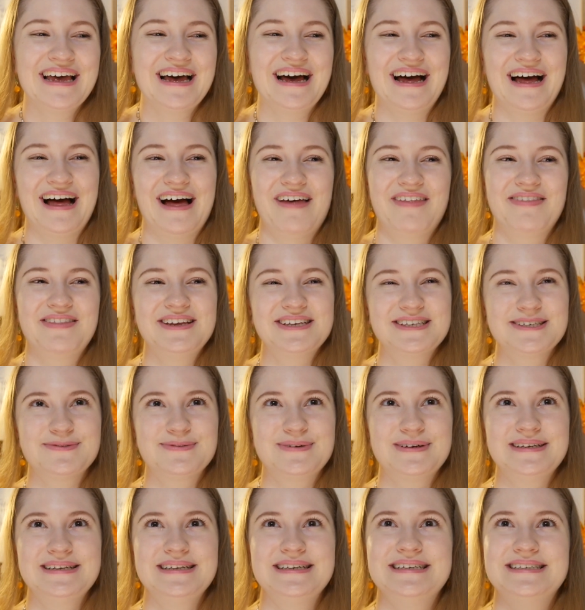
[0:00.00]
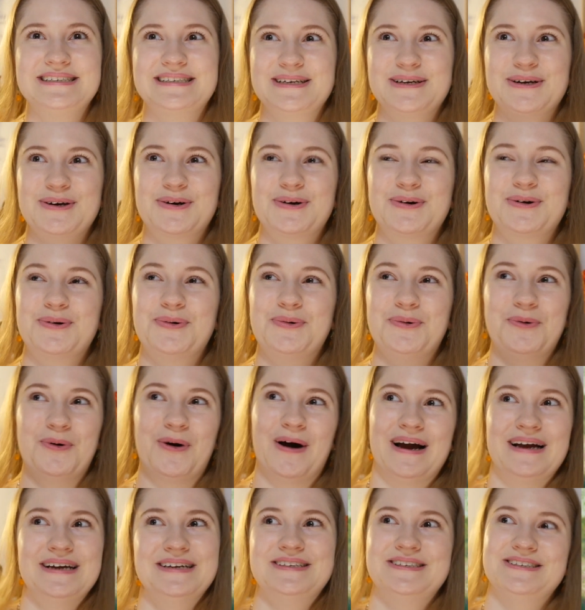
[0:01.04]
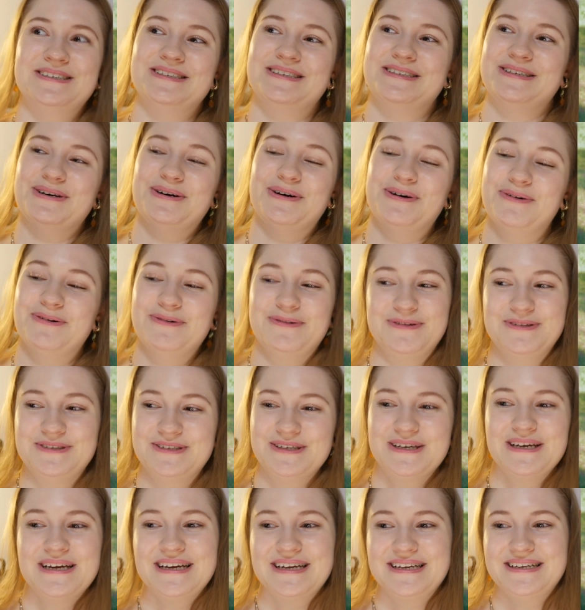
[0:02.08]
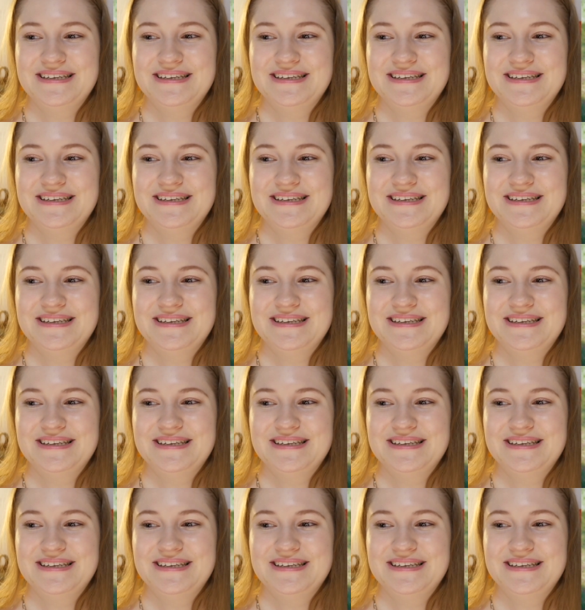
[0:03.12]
Uh, this one isn't quite as old